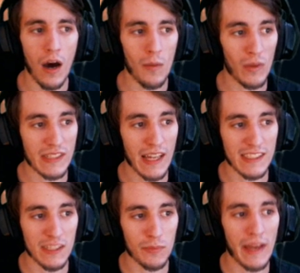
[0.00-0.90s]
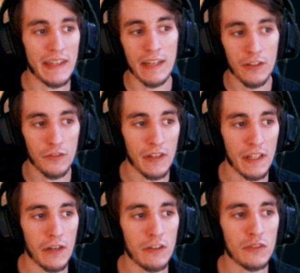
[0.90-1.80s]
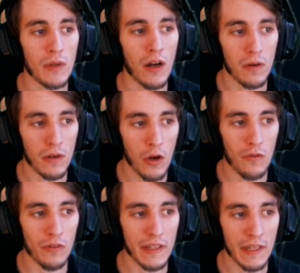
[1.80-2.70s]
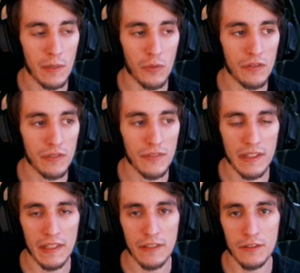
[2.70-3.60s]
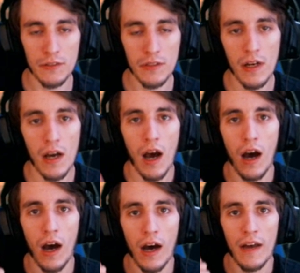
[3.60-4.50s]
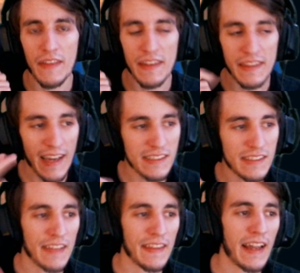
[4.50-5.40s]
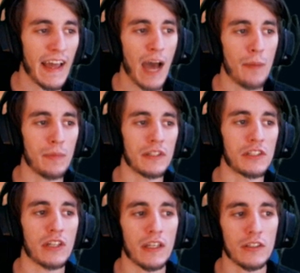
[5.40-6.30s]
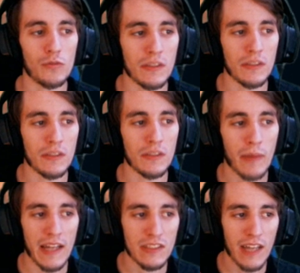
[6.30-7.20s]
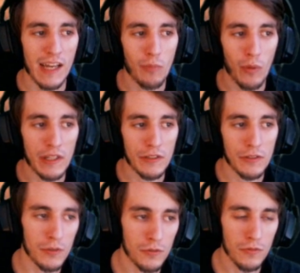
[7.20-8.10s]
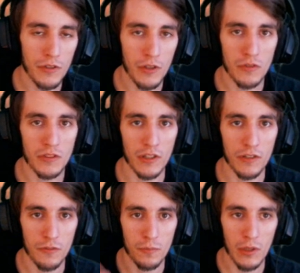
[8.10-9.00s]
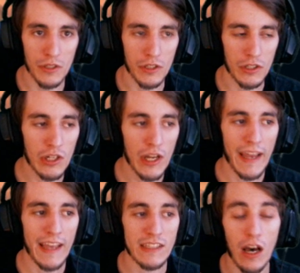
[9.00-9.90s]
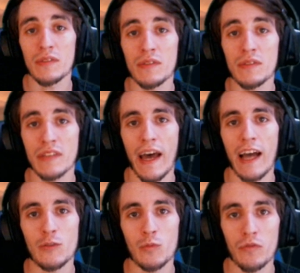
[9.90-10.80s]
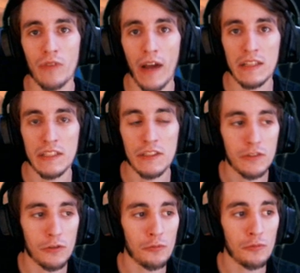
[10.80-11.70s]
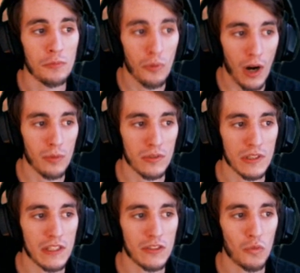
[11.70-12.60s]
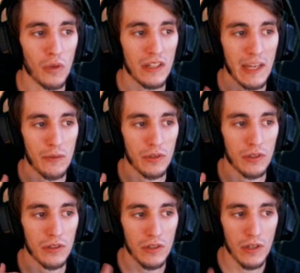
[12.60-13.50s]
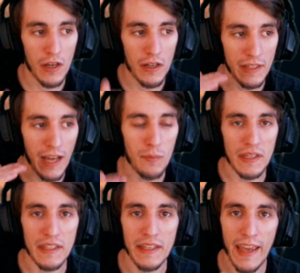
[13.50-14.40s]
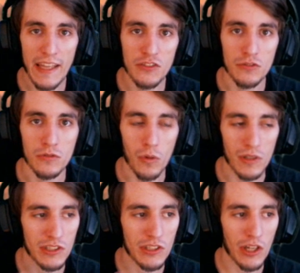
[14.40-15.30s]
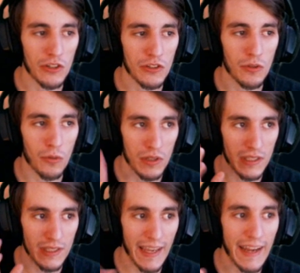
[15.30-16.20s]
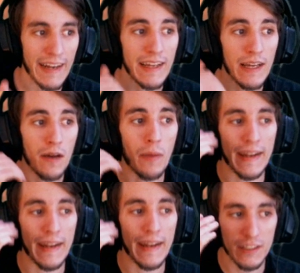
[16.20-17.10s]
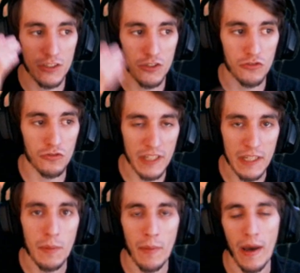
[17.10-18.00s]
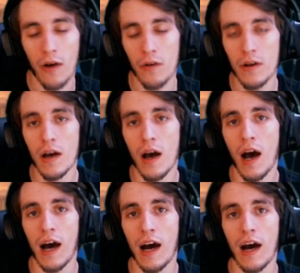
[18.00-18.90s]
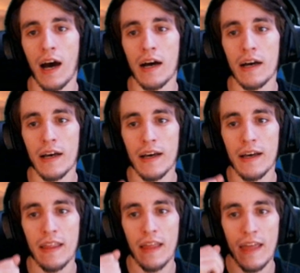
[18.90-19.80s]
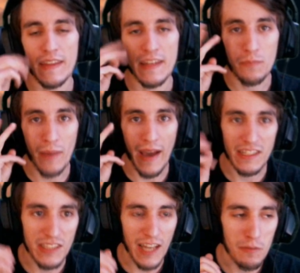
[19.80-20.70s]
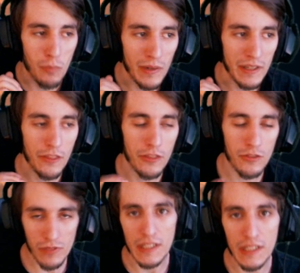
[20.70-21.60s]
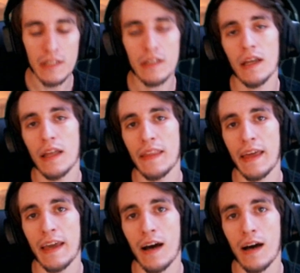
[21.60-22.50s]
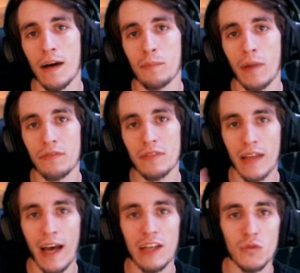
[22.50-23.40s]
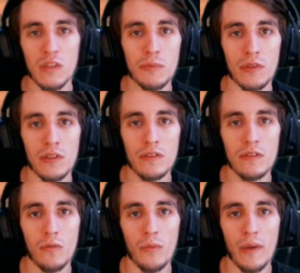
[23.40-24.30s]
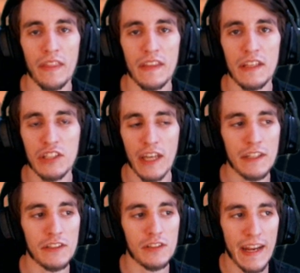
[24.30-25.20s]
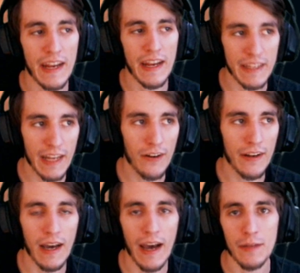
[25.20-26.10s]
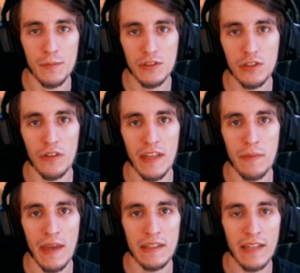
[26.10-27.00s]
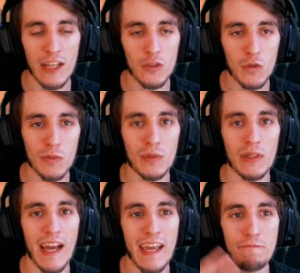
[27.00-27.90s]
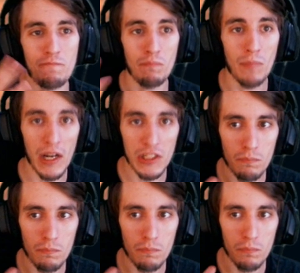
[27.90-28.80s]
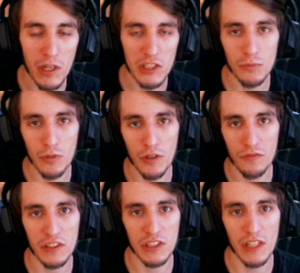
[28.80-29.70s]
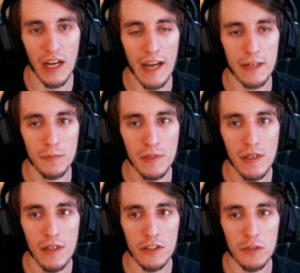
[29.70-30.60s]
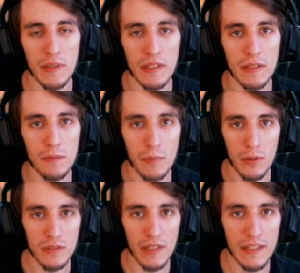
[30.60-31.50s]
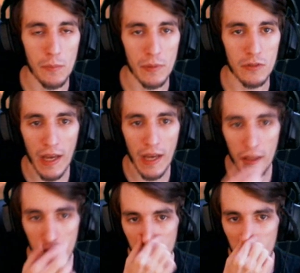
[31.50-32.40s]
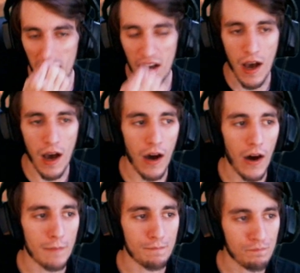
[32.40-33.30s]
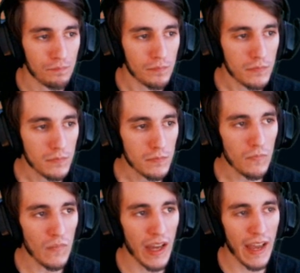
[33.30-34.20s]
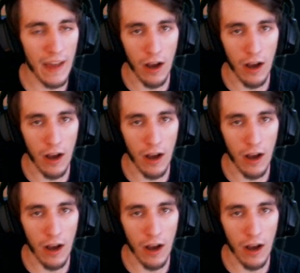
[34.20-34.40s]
which that's explained in other videos, but I'll go over it again briefly if I need to. The next thing that happened to Jayce was in patch 9.2, for those that are familiar, his auto attacks were finally tuned properly to where they were not being canceled or stuttered or delayed by an extreme amount. Uh, and then in patch 9.3, they buffed Last Whisper with the changes to the 80 carry items. So they made Last Whisper a much, much more efficient item to be built in the build path. Um, and I'll